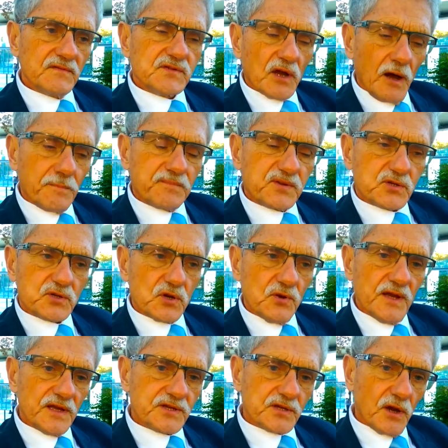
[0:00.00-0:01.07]
up to
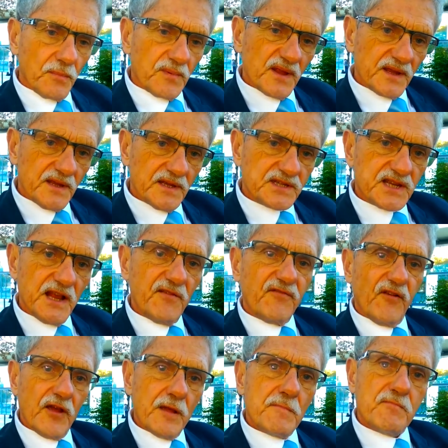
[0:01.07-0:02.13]
its
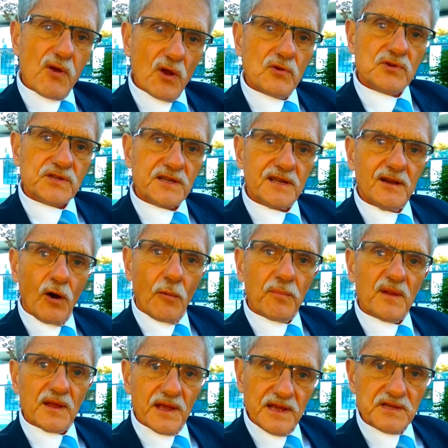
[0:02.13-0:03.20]
self-imposed
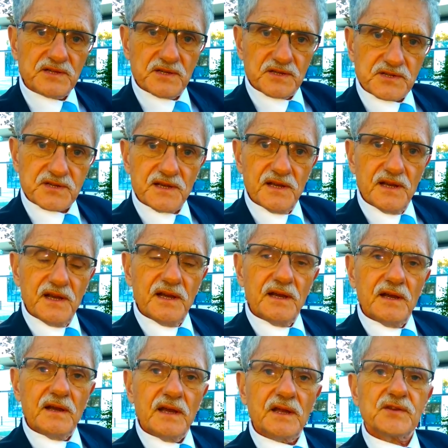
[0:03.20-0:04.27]
obligations,
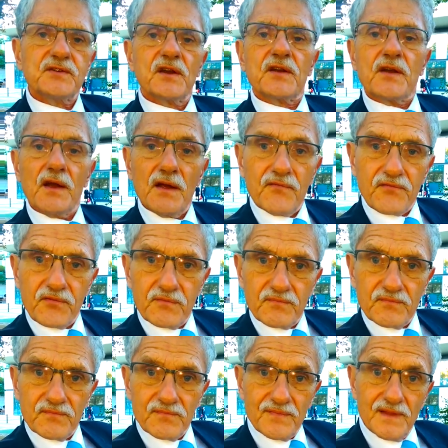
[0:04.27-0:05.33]
it's not enough.
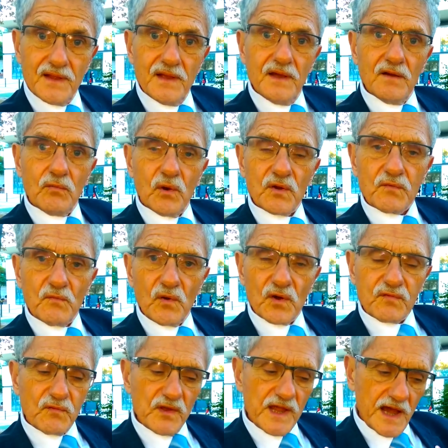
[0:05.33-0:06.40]

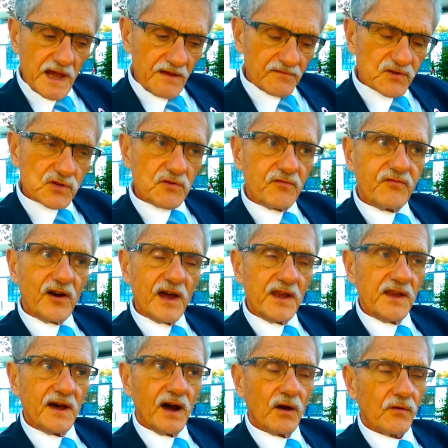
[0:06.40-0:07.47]
What we have to
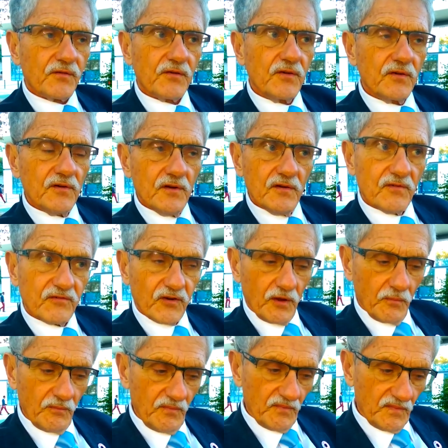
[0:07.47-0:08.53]
find out
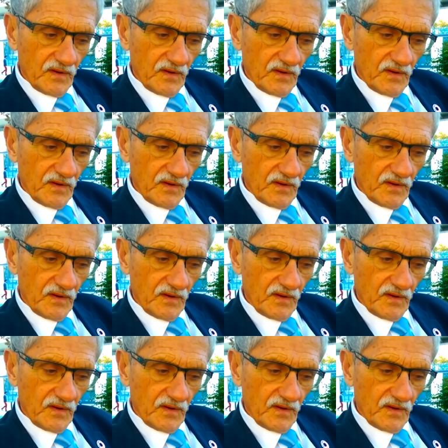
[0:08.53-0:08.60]
from